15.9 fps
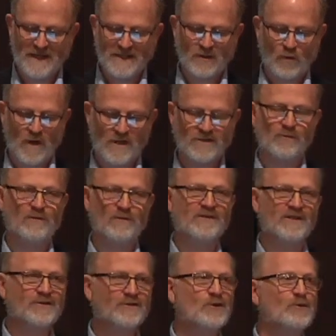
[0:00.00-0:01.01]
man's question
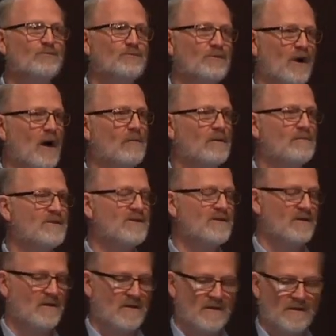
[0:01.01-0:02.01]
revealed two
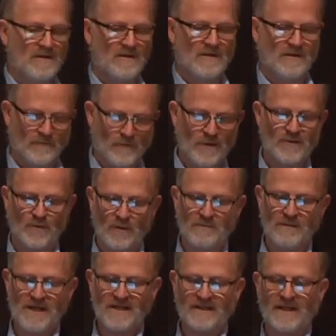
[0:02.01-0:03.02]
problems. The first
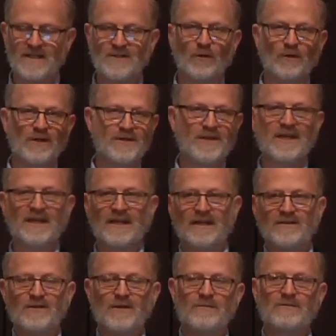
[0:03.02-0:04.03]
one being that he's only
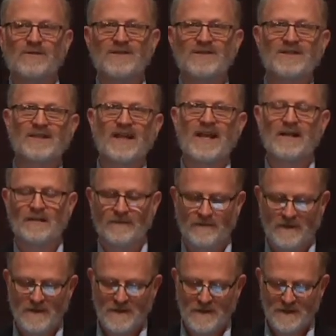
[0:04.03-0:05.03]
thinking in terms of this scale
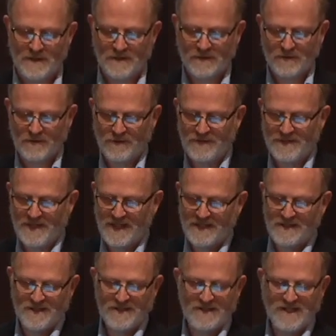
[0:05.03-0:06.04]
of good
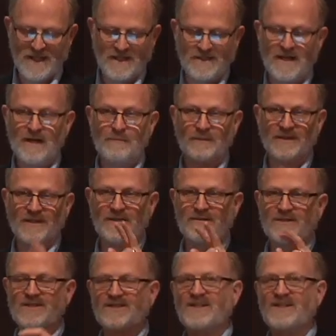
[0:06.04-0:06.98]
deeds and sins. But there's a